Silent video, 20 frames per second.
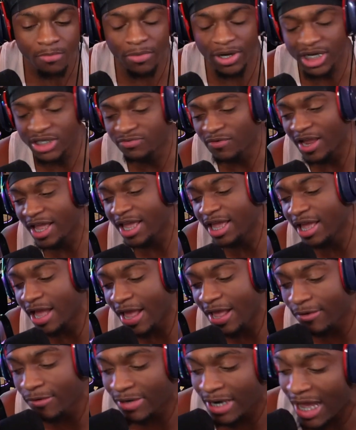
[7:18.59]
But this right here,
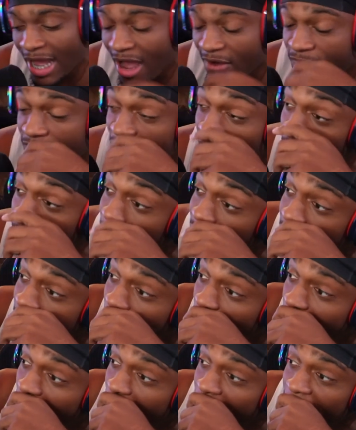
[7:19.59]
I ain't gonna lie. I fuck with it,
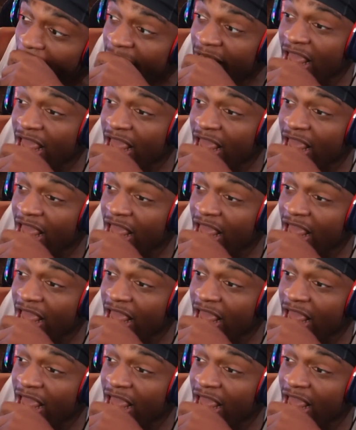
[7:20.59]
though.